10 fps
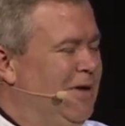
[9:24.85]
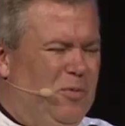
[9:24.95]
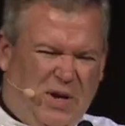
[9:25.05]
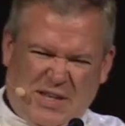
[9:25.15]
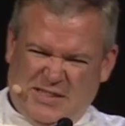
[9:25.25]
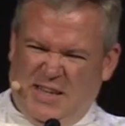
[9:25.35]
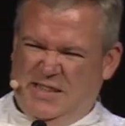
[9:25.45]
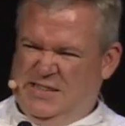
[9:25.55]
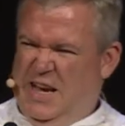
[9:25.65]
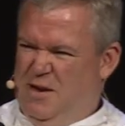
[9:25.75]
And we can say
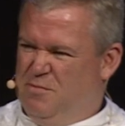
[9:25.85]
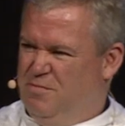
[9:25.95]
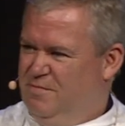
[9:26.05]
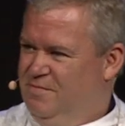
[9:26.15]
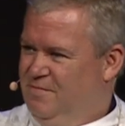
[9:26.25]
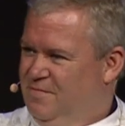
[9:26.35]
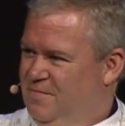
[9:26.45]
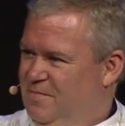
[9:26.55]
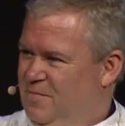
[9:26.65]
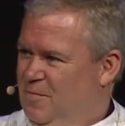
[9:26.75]
the same.
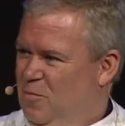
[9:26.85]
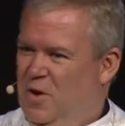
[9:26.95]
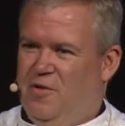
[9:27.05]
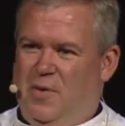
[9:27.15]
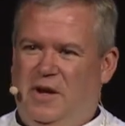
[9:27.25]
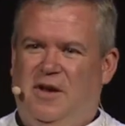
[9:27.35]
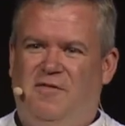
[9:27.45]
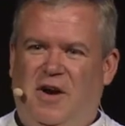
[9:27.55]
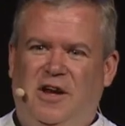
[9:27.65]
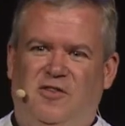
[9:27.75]
We have been
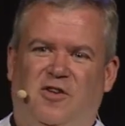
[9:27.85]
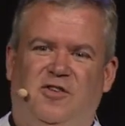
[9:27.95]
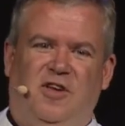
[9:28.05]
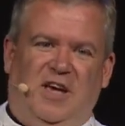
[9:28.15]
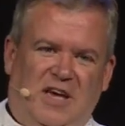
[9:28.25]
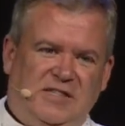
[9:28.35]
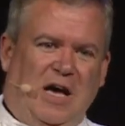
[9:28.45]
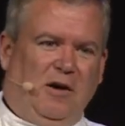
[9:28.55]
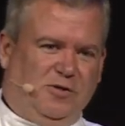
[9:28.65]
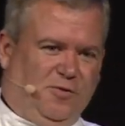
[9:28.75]
invited into his
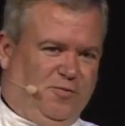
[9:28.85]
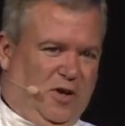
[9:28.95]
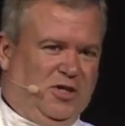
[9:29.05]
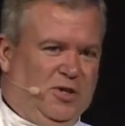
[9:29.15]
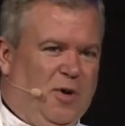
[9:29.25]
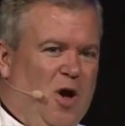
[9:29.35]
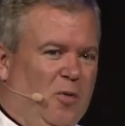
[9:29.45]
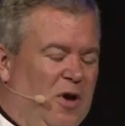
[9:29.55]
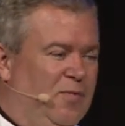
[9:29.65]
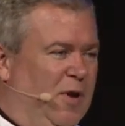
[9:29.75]
house of friendship.
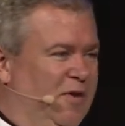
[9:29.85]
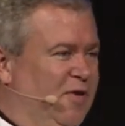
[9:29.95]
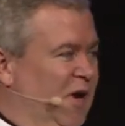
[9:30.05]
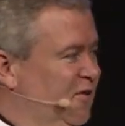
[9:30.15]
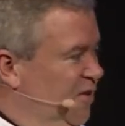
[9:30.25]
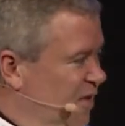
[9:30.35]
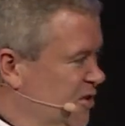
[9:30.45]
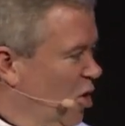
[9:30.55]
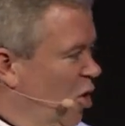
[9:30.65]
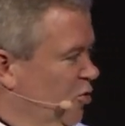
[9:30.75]
We have been invited to
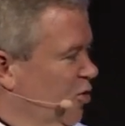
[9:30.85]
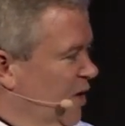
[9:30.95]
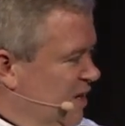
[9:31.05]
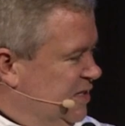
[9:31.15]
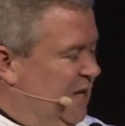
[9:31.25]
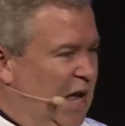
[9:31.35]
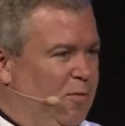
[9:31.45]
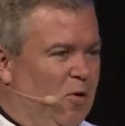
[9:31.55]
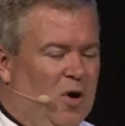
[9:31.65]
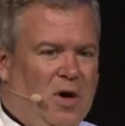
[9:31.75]
this altar, his
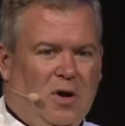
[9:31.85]
table,